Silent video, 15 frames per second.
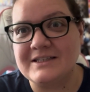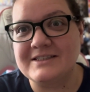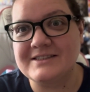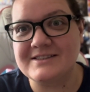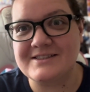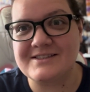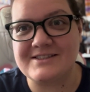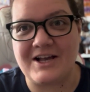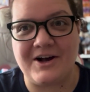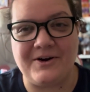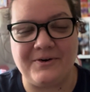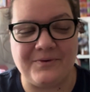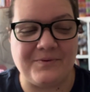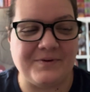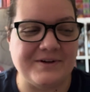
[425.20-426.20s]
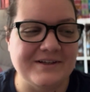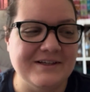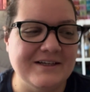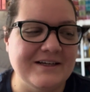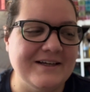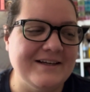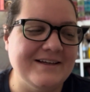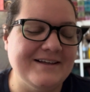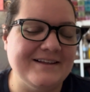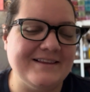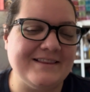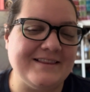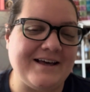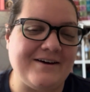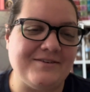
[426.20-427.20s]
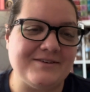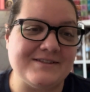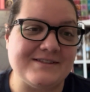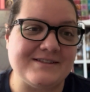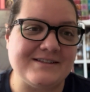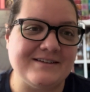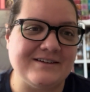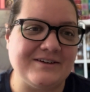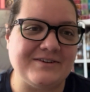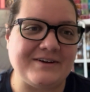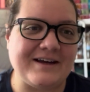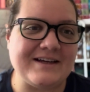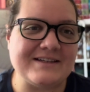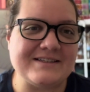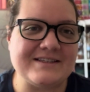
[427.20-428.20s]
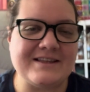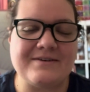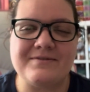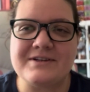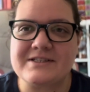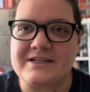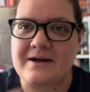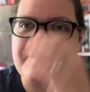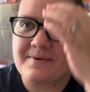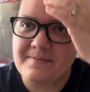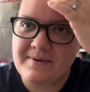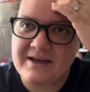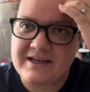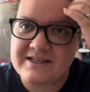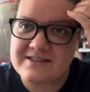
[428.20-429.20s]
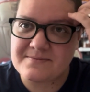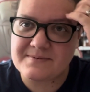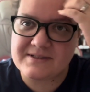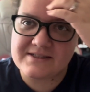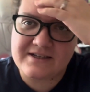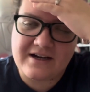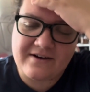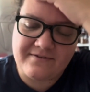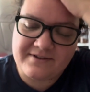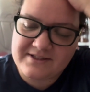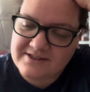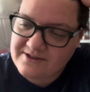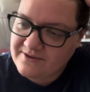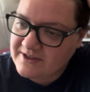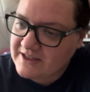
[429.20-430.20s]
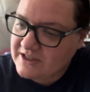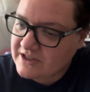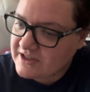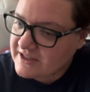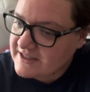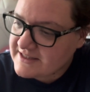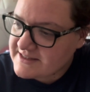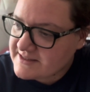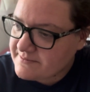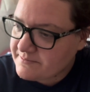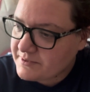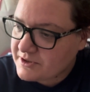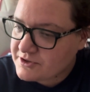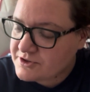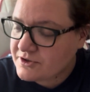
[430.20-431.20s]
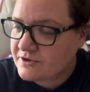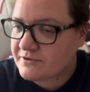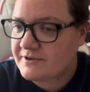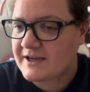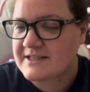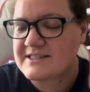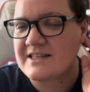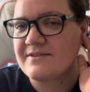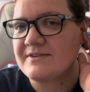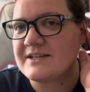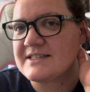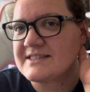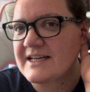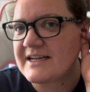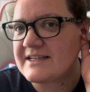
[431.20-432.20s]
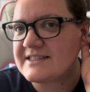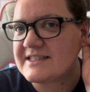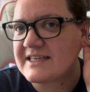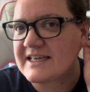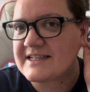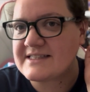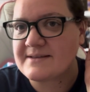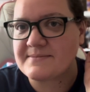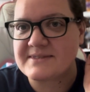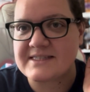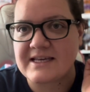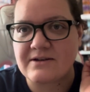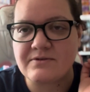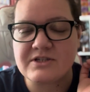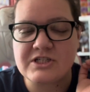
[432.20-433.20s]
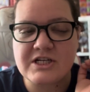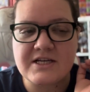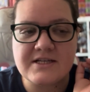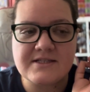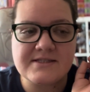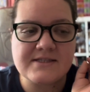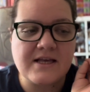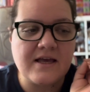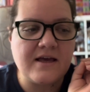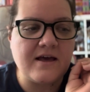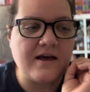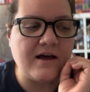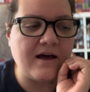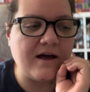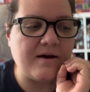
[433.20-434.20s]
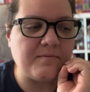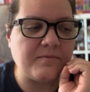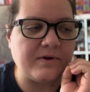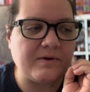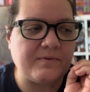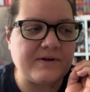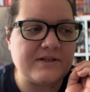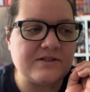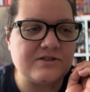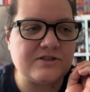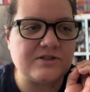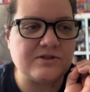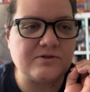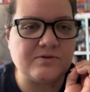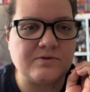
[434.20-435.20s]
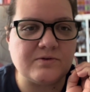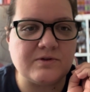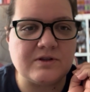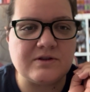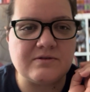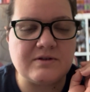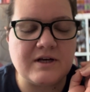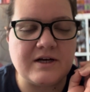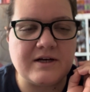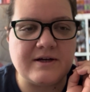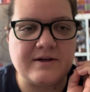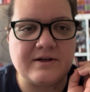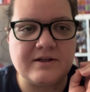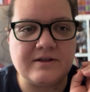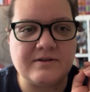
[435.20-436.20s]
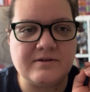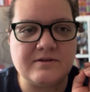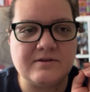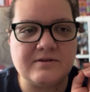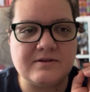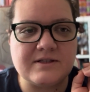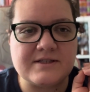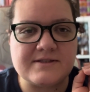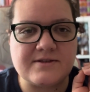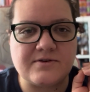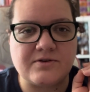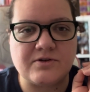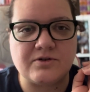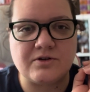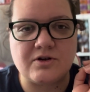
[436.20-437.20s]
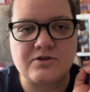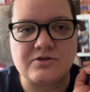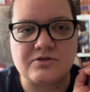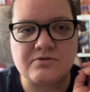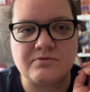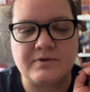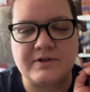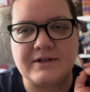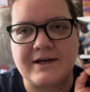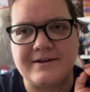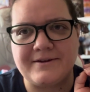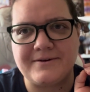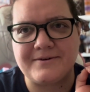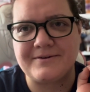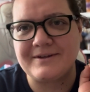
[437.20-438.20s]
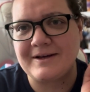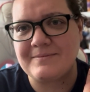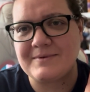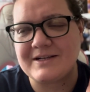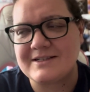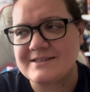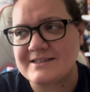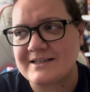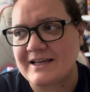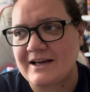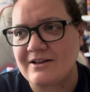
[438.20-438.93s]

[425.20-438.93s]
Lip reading: So that was great. Then we stopped by my husband's office so he could get some personal effects, and then we decided to get some sandwiches. We went to this local grocery, well, not local, I mean, it's in